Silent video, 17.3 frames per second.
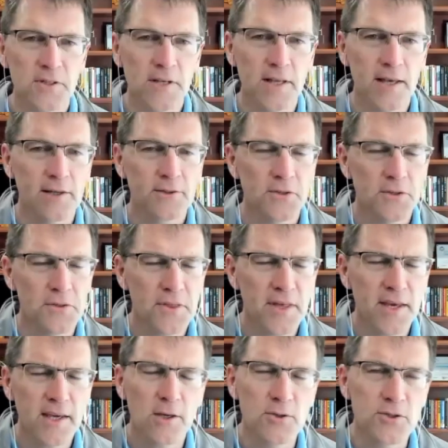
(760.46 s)
Excellent.
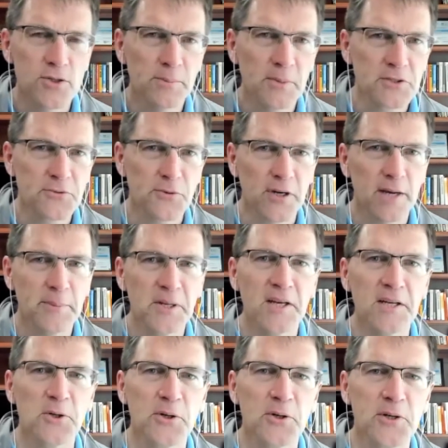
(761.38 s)
Thank you so much for coming
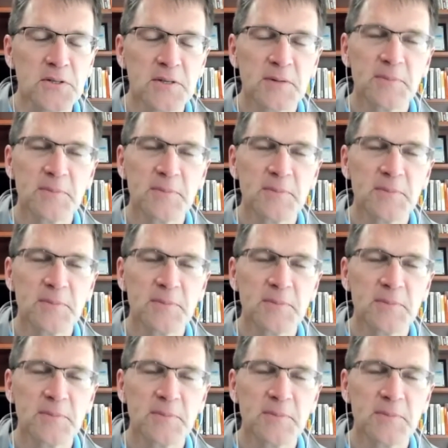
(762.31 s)
on, Kris.